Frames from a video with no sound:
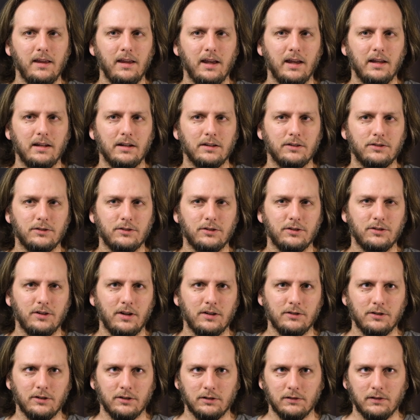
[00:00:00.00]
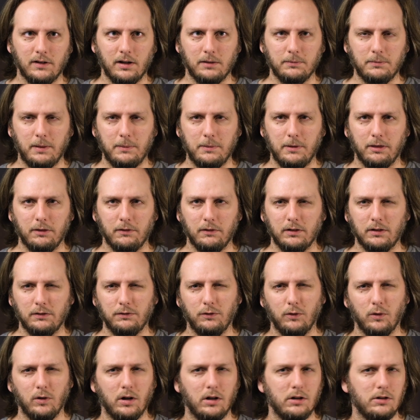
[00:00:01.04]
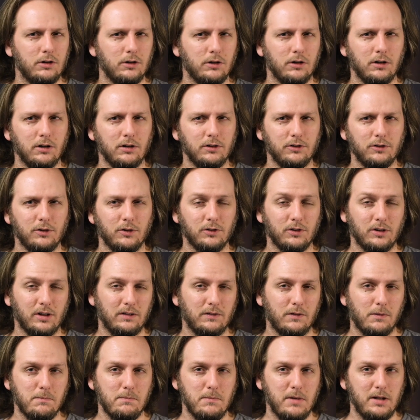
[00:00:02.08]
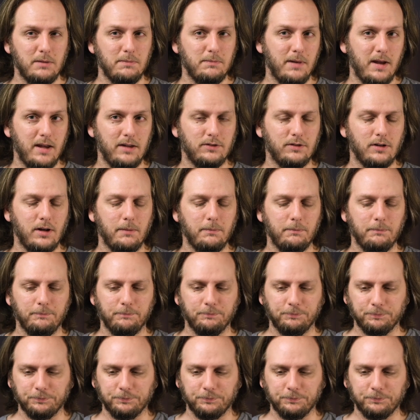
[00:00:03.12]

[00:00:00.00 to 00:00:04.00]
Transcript: and it's centered around maybe 300 to 400 hertz, so it's kind of a mid-bass hump.